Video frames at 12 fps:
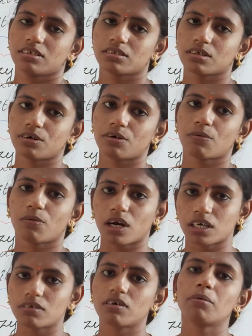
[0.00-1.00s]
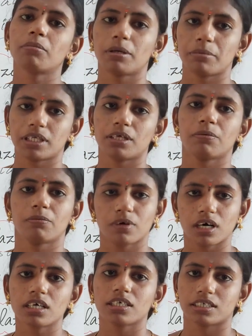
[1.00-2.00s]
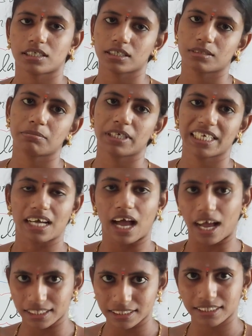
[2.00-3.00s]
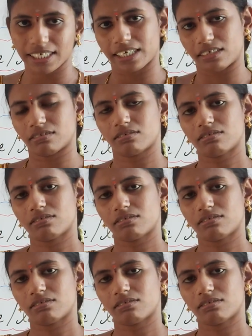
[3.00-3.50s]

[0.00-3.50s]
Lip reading: So whatever may be the work it is being assigned,